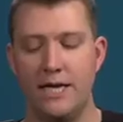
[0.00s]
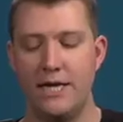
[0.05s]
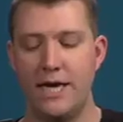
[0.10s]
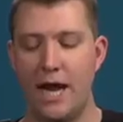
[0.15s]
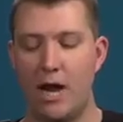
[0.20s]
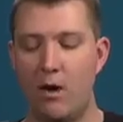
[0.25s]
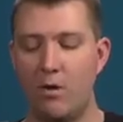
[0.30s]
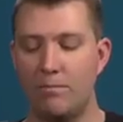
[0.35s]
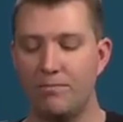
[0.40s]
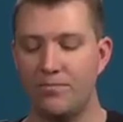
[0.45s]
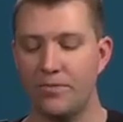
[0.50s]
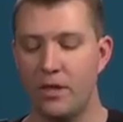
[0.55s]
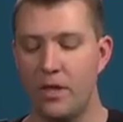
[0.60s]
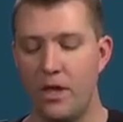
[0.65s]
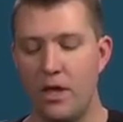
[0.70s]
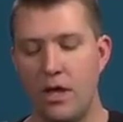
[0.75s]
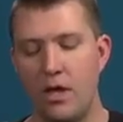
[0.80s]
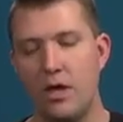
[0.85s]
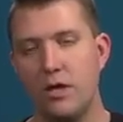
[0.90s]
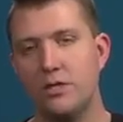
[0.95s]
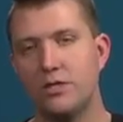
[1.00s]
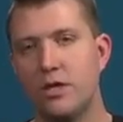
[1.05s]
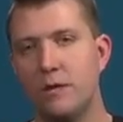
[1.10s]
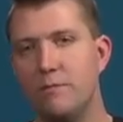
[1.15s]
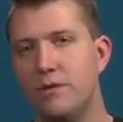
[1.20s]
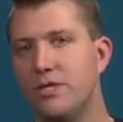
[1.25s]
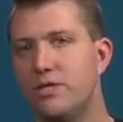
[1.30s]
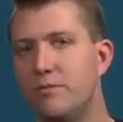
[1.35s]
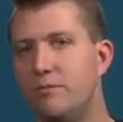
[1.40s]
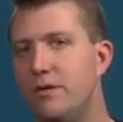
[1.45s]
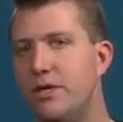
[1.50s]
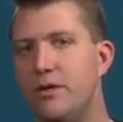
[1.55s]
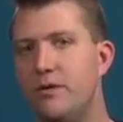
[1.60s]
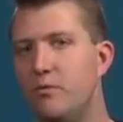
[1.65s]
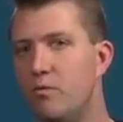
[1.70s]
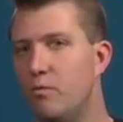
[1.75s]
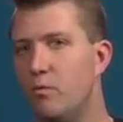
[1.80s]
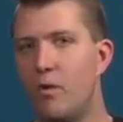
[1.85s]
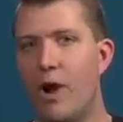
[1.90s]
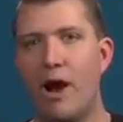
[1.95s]
Now, something to be
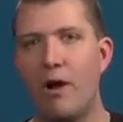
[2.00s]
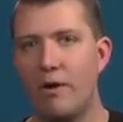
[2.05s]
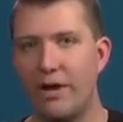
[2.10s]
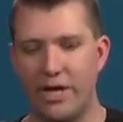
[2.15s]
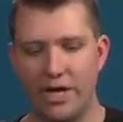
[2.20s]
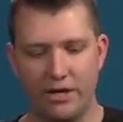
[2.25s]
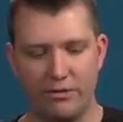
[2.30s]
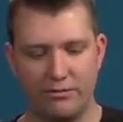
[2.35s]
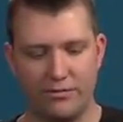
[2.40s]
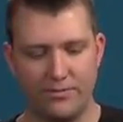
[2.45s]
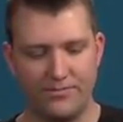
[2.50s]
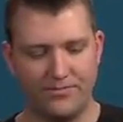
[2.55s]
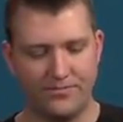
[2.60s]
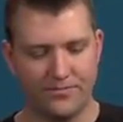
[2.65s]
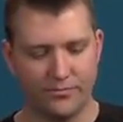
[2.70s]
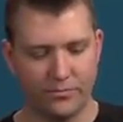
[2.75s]
wary of